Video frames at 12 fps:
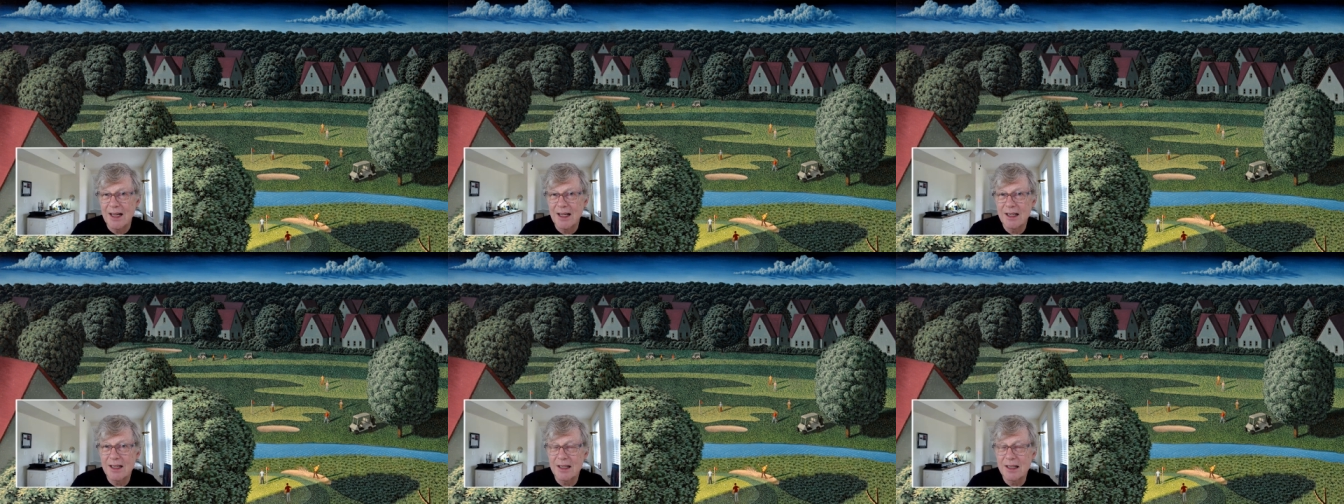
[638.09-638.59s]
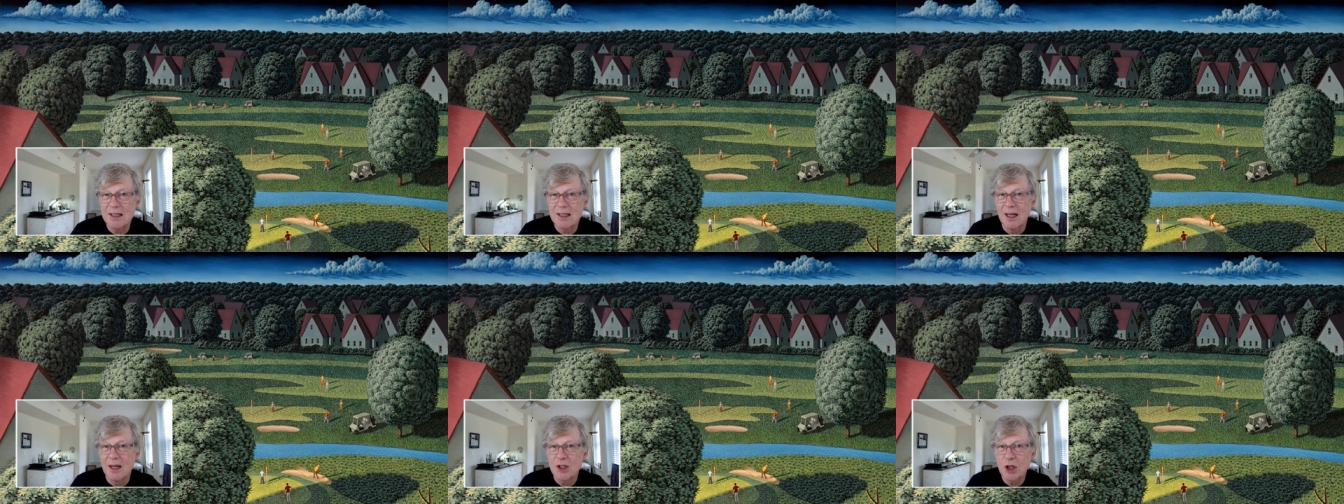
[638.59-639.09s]
is
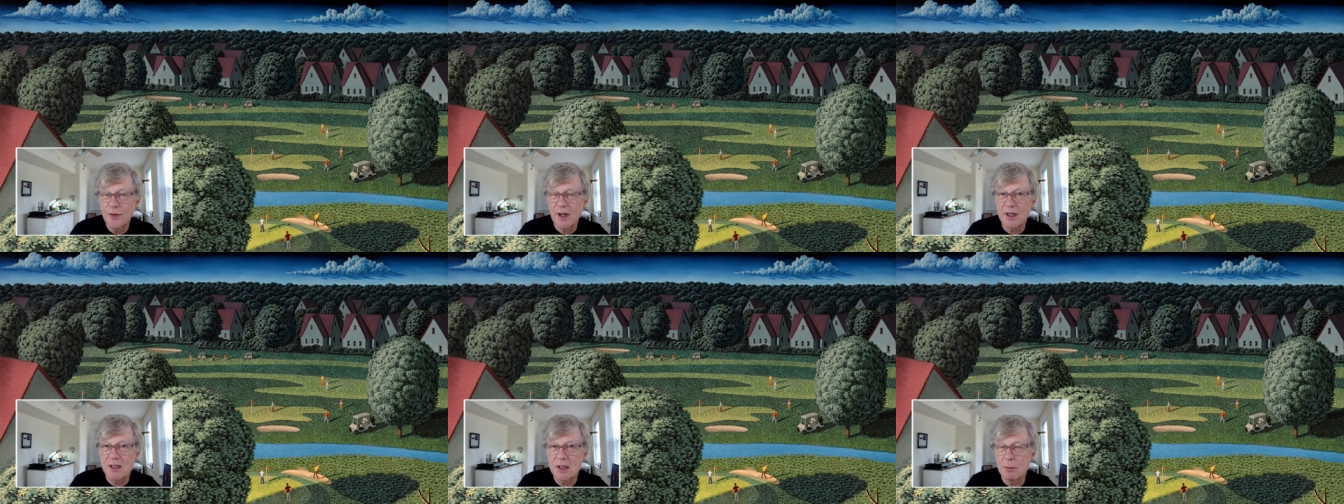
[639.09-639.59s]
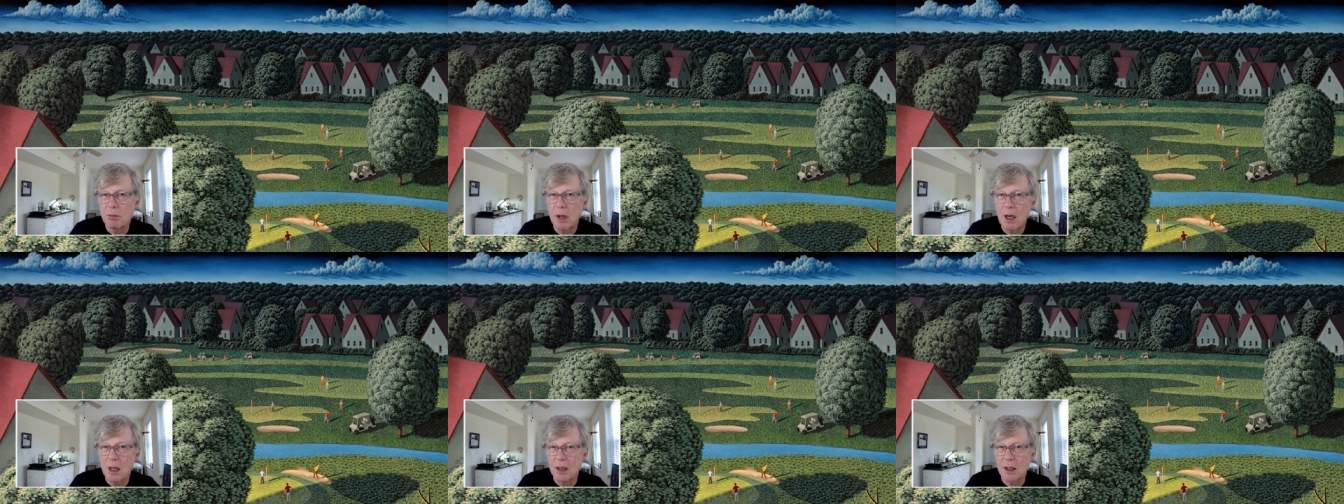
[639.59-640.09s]
sort of on a
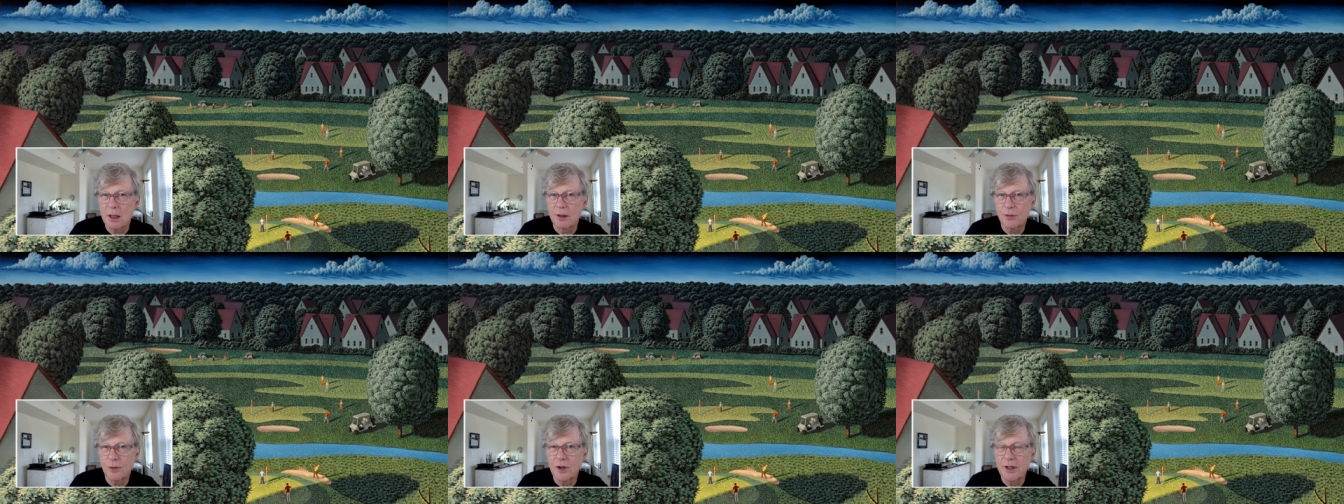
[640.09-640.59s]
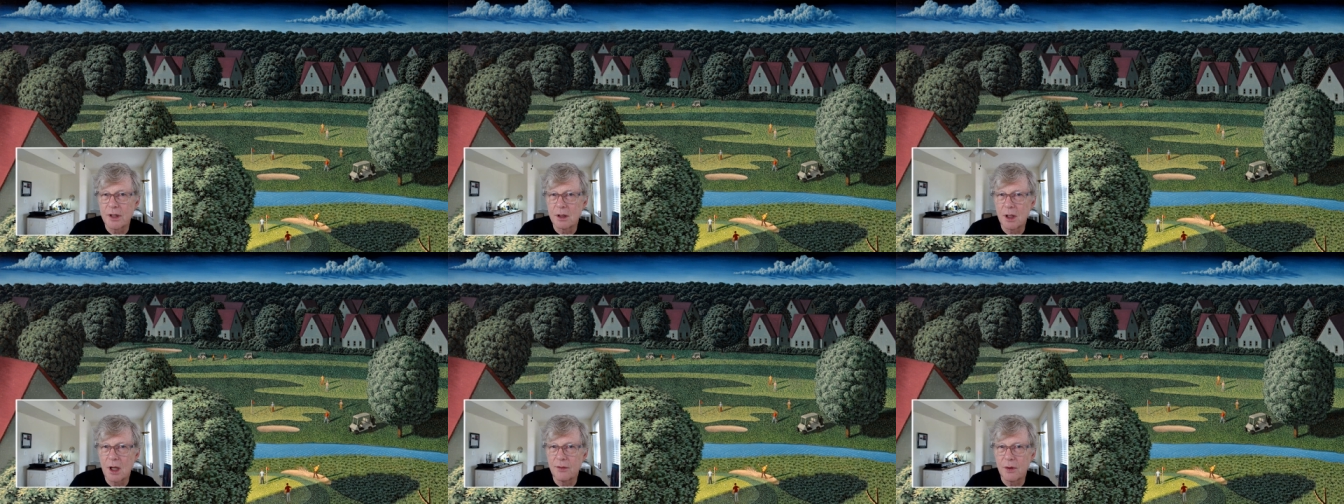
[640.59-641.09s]
symbolic
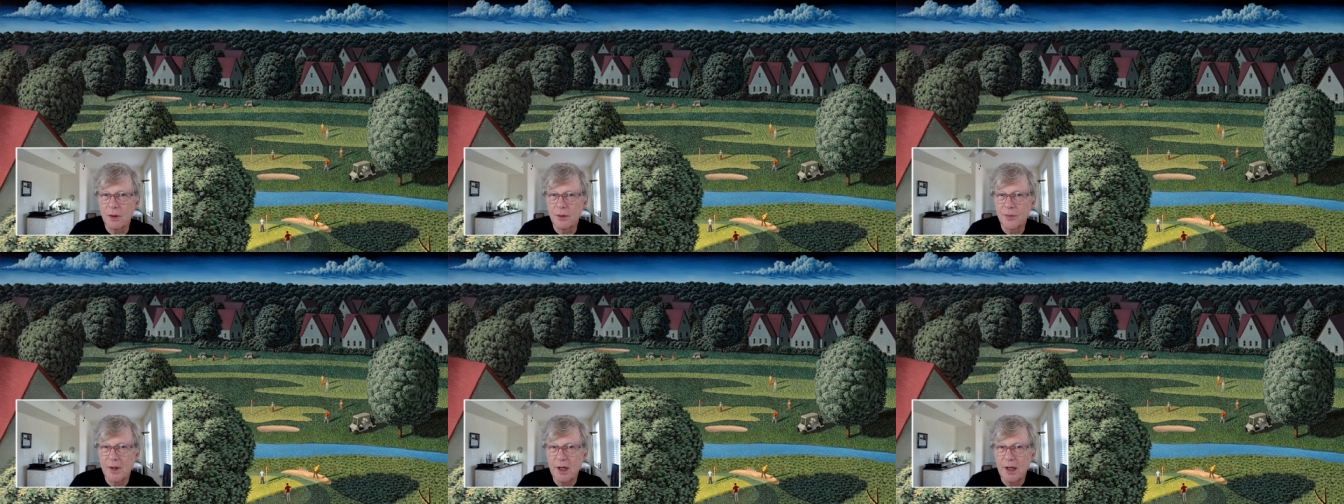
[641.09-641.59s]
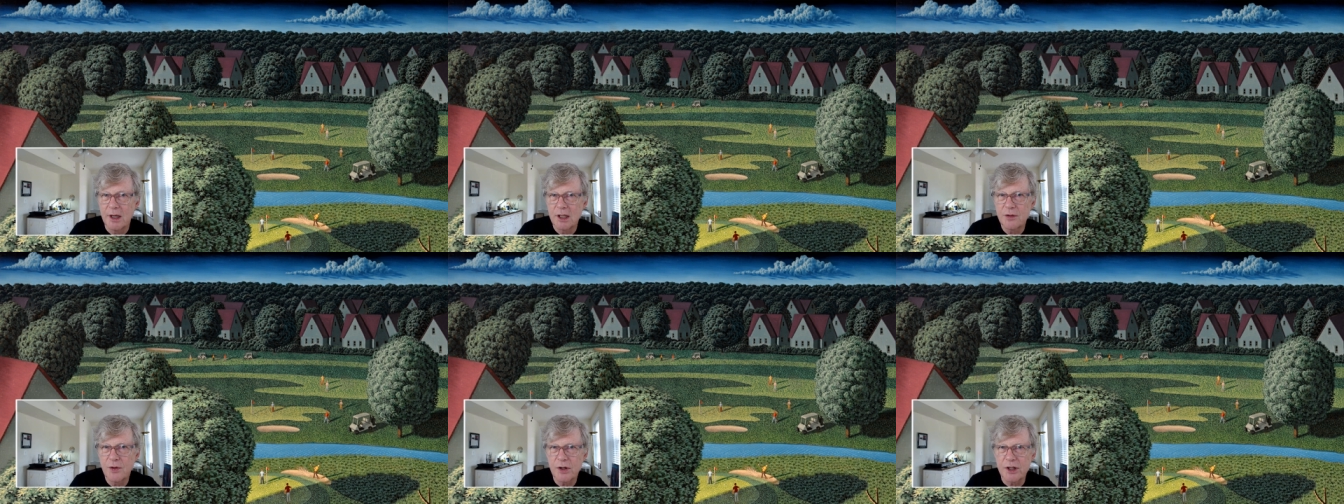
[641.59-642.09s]
Freudian level,
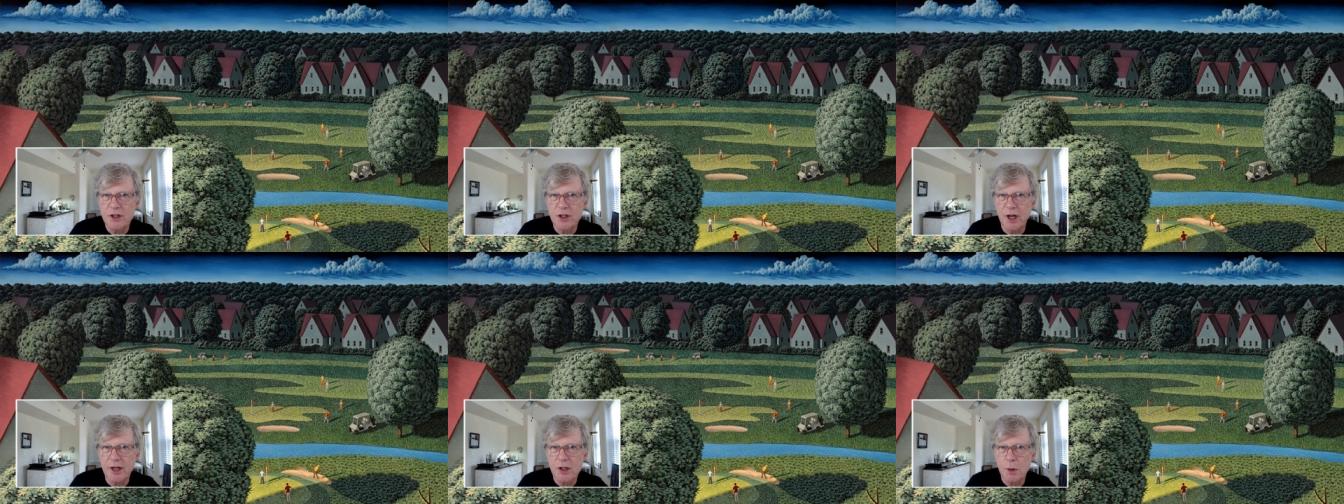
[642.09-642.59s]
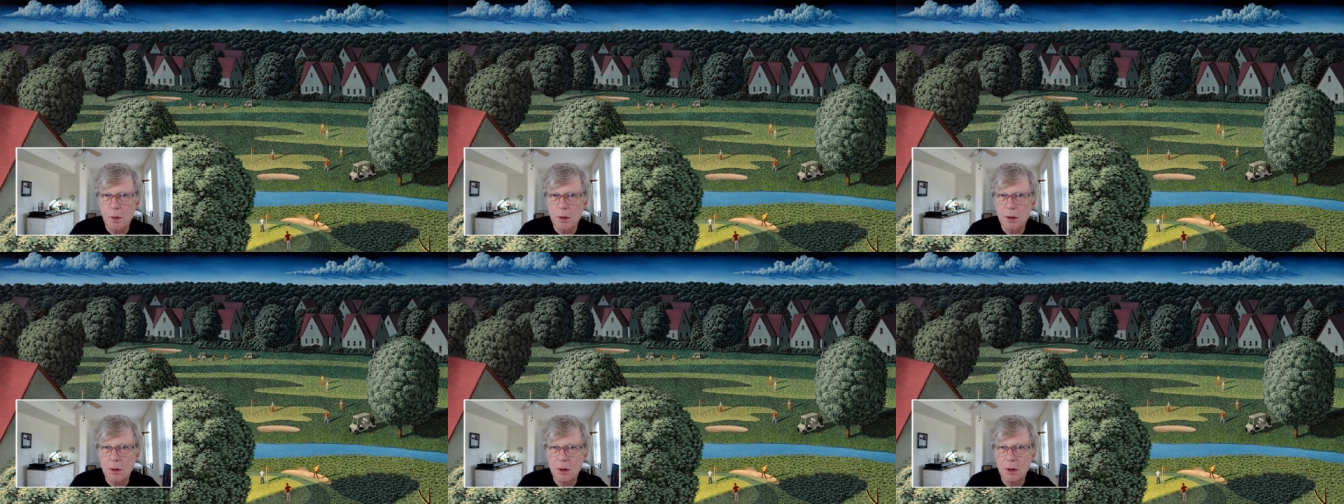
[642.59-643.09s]
it's very
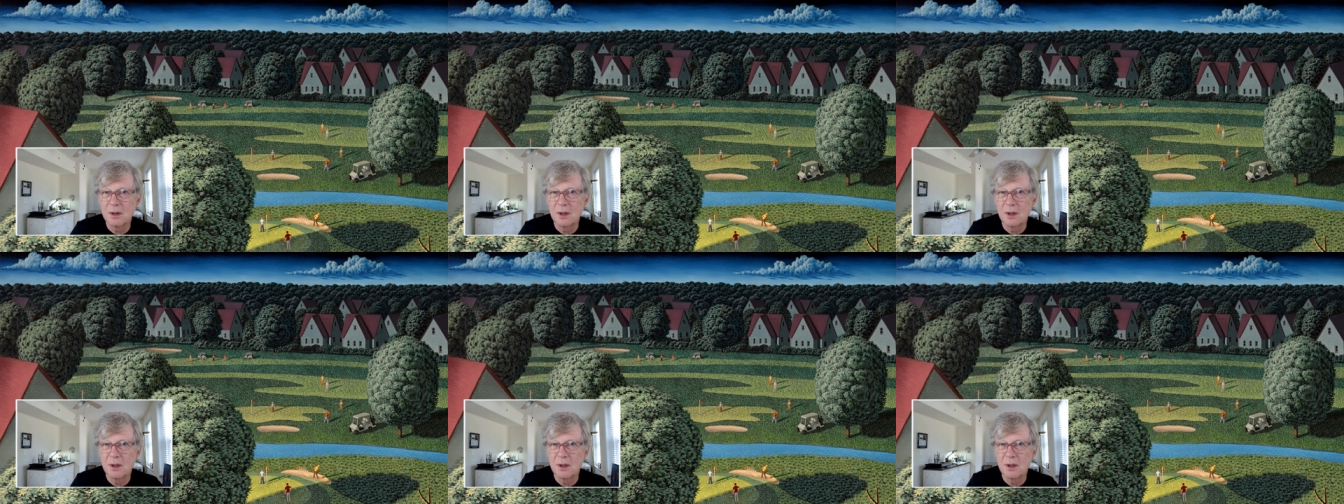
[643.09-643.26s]
sexual.